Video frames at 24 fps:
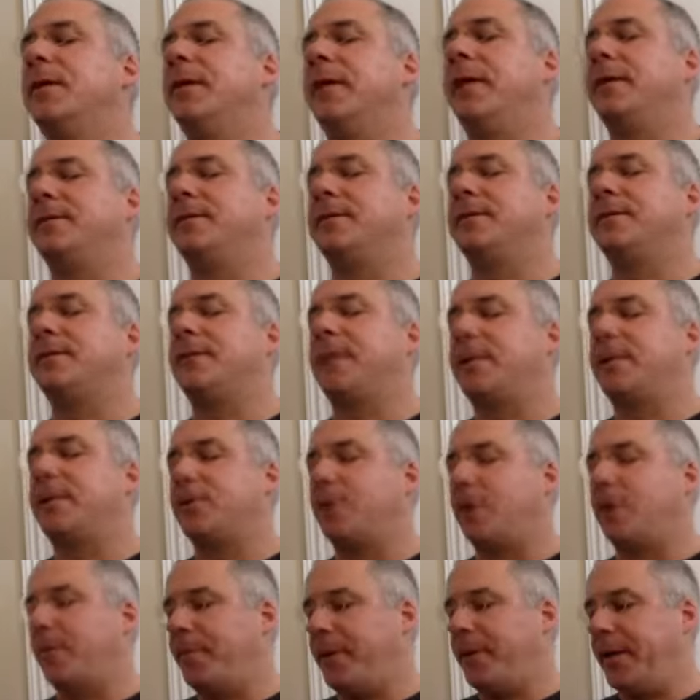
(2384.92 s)
And just like
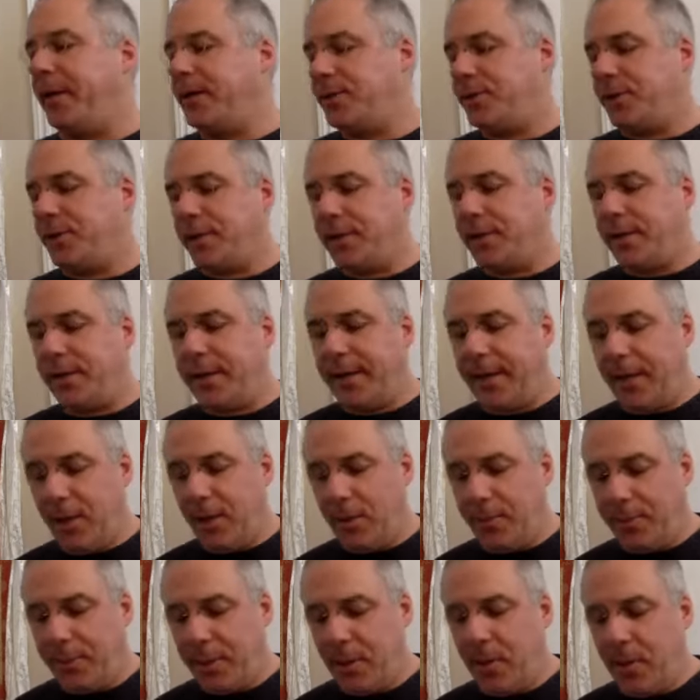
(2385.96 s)
dropping the sugar
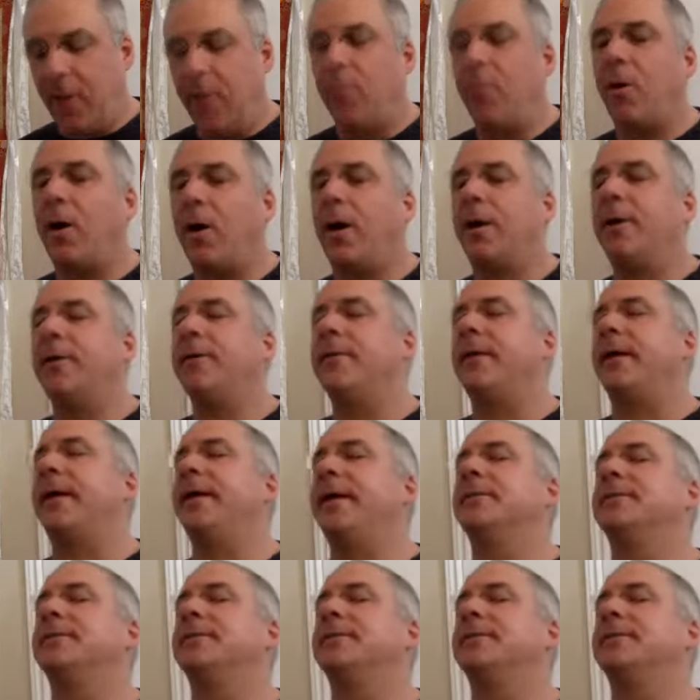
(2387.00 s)
cube in hot water, they